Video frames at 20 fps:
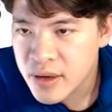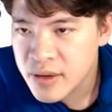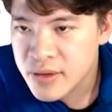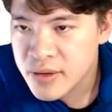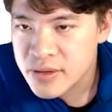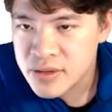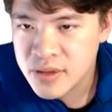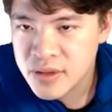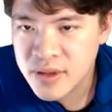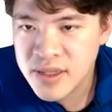
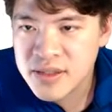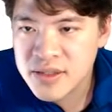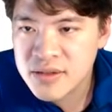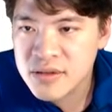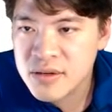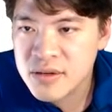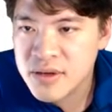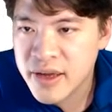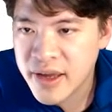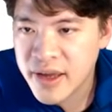So let's
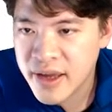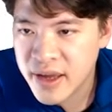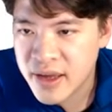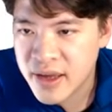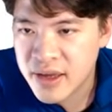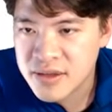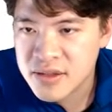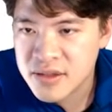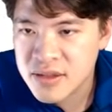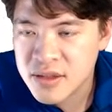look
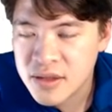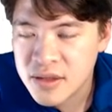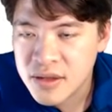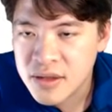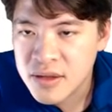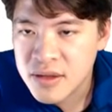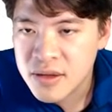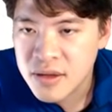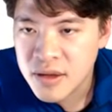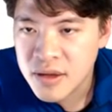at
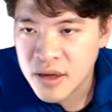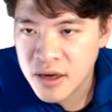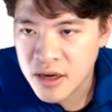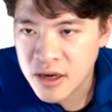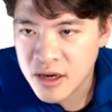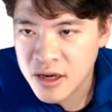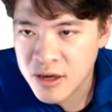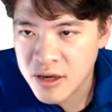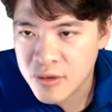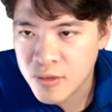
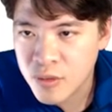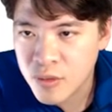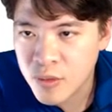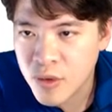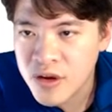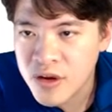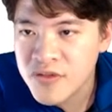one